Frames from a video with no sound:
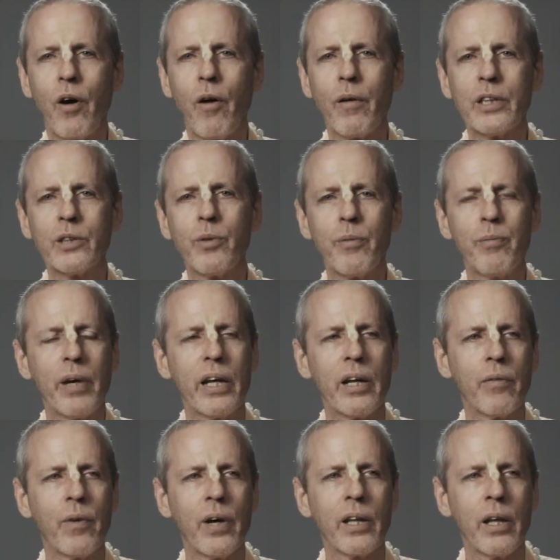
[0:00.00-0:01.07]
always
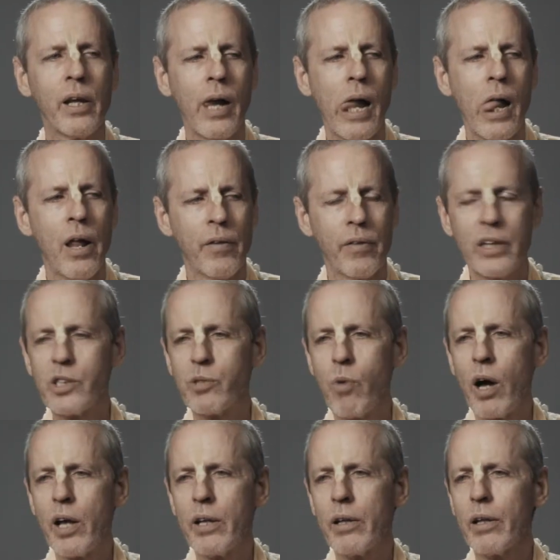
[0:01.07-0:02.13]
repeated what this
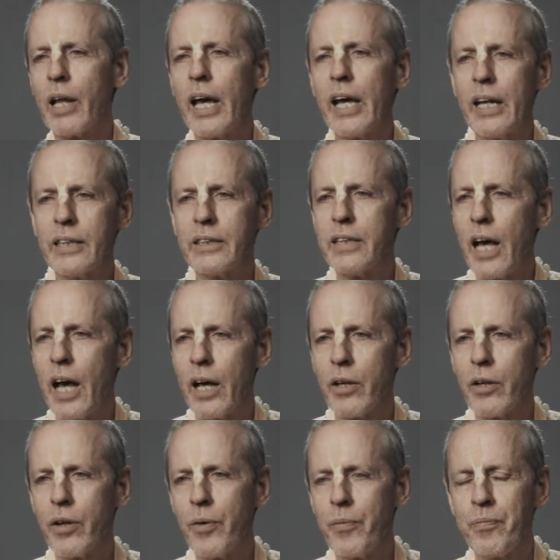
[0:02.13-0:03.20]
one lady
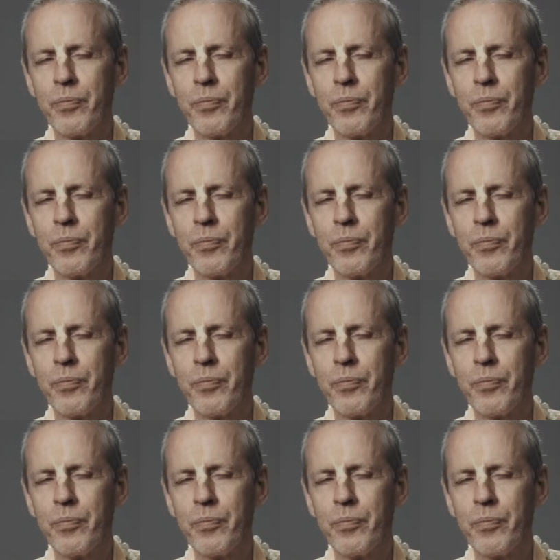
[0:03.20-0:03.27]
said,